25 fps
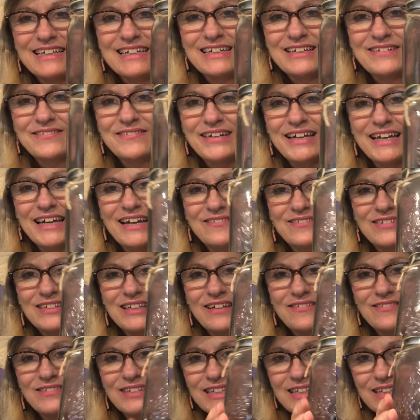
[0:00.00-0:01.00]
And we have a
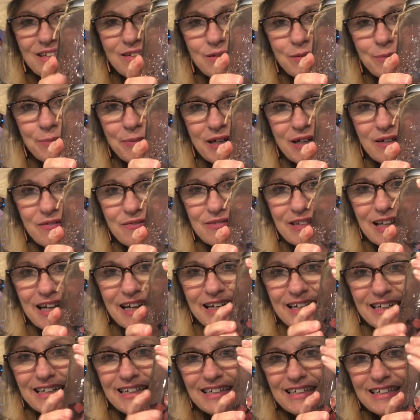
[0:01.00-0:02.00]
lovely little
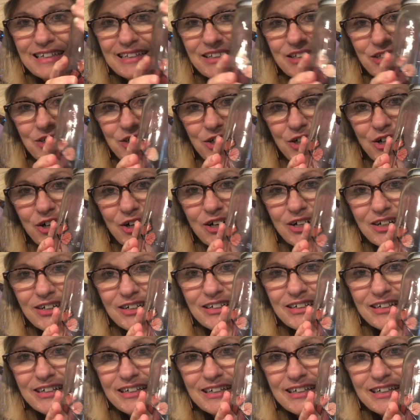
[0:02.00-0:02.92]
butterfly in the jar.